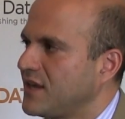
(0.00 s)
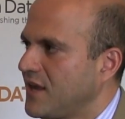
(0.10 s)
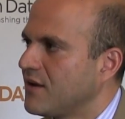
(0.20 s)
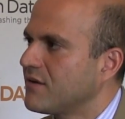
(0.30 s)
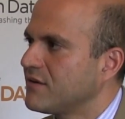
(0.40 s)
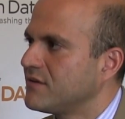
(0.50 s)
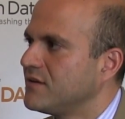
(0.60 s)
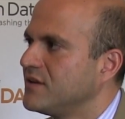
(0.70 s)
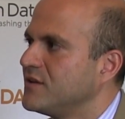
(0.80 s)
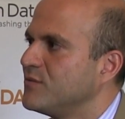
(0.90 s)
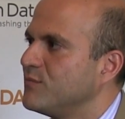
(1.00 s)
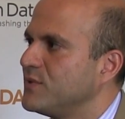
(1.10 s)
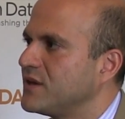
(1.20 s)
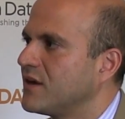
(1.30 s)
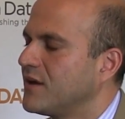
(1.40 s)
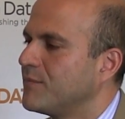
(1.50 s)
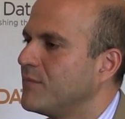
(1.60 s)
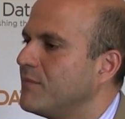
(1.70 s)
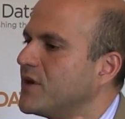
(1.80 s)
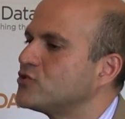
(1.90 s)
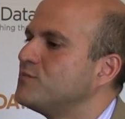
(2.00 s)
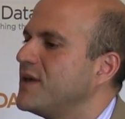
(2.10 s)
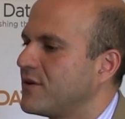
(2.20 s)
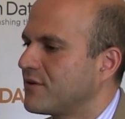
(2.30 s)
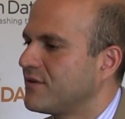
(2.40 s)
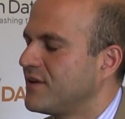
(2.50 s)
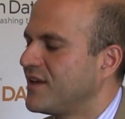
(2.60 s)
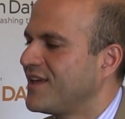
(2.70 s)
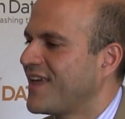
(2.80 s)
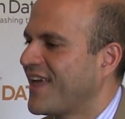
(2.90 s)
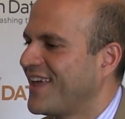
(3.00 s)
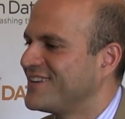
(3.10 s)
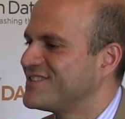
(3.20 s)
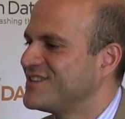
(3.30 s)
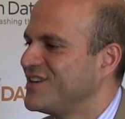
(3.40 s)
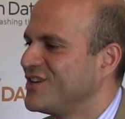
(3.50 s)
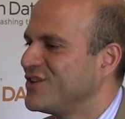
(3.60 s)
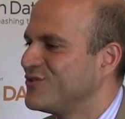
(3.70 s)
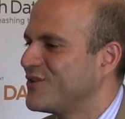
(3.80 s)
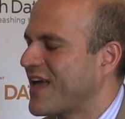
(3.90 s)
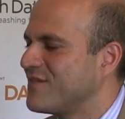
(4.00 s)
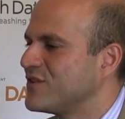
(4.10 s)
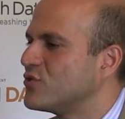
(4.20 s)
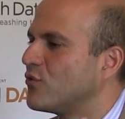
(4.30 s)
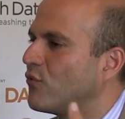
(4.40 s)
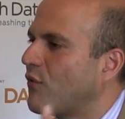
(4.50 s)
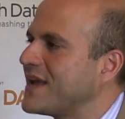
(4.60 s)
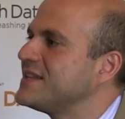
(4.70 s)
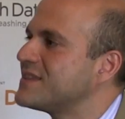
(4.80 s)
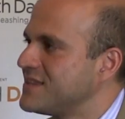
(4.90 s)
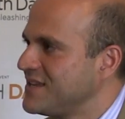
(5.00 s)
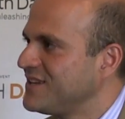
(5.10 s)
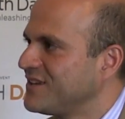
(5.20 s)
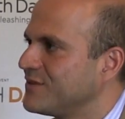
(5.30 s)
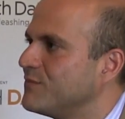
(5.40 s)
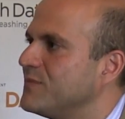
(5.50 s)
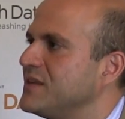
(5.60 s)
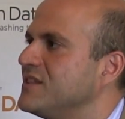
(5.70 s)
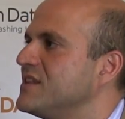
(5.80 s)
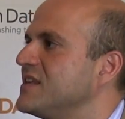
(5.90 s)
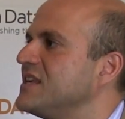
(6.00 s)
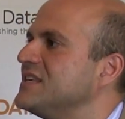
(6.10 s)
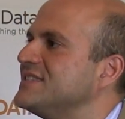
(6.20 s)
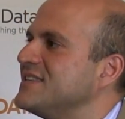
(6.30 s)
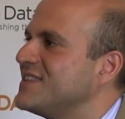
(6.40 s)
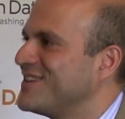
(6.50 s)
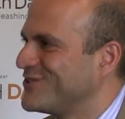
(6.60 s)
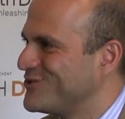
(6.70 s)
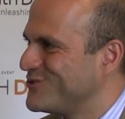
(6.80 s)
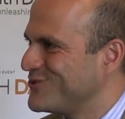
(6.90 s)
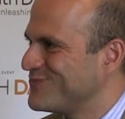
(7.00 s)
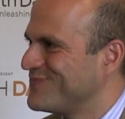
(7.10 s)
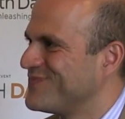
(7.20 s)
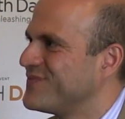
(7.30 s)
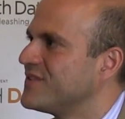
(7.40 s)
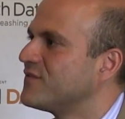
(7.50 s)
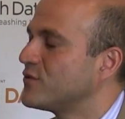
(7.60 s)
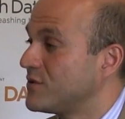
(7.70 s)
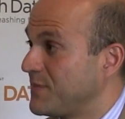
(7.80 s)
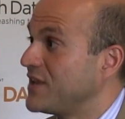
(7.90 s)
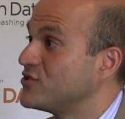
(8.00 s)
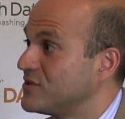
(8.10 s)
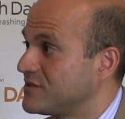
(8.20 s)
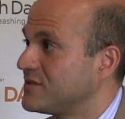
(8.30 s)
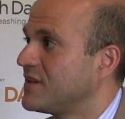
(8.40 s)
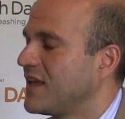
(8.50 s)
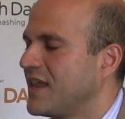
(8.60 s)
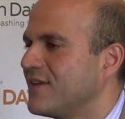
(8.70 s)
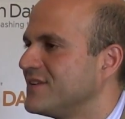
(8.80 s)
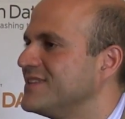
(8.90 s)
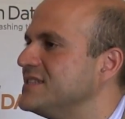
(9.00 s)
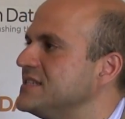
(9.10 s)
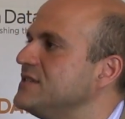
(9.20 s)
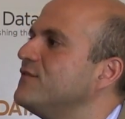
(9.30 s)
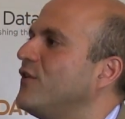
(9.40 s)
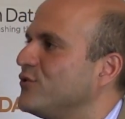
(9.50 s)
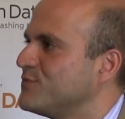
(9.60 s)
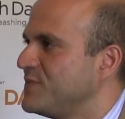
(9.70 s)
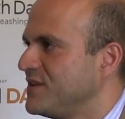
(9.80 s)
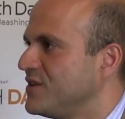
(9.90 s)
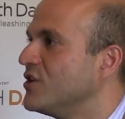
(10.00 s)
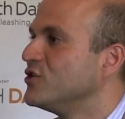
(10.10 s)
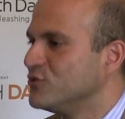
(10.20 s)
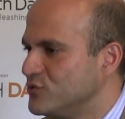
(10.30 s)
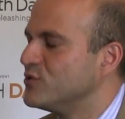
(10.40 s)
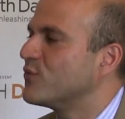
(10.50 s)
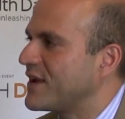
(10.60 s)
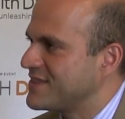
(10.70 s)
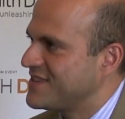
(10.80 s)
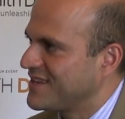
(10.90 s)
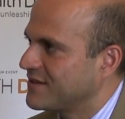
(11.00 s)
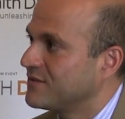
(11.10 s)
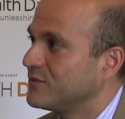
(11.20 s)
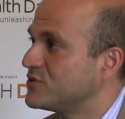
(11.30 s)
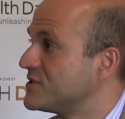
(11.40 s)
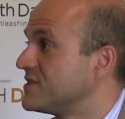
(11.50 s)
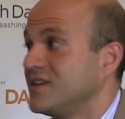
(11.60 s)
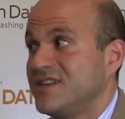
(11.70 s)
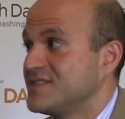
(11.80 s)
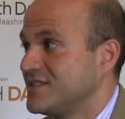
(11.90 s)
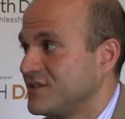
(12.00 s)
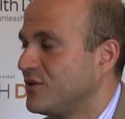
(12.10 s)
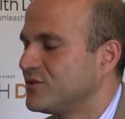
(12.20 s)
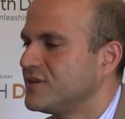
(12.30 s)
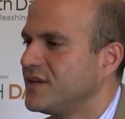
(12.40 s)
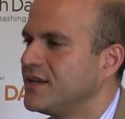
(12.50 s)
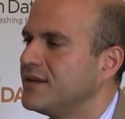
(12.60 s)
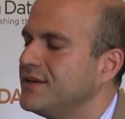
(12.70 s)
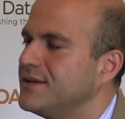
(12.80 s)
care become much better at having the right thing be the easy thing to do for the patient, and having the default be you do the right thing, which it isn't at all today.